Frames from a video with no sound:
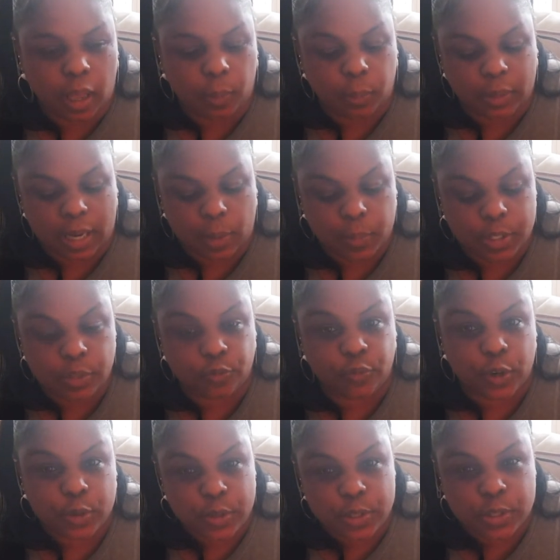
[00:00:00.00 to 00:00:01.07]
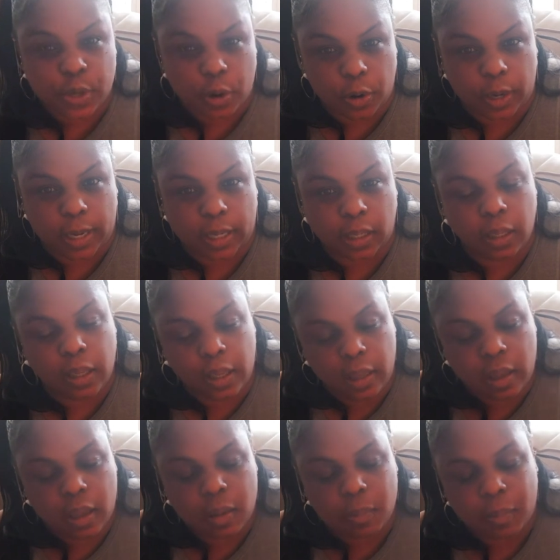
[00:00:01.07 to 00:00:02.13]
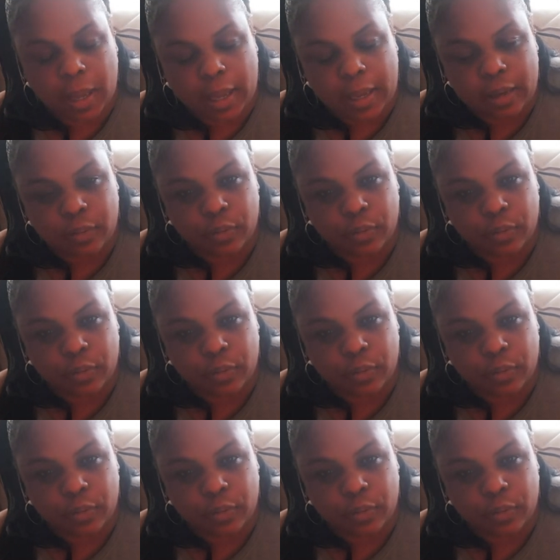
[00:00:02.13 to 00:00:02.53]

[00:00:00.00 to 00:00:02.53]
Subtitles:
when I was first starting my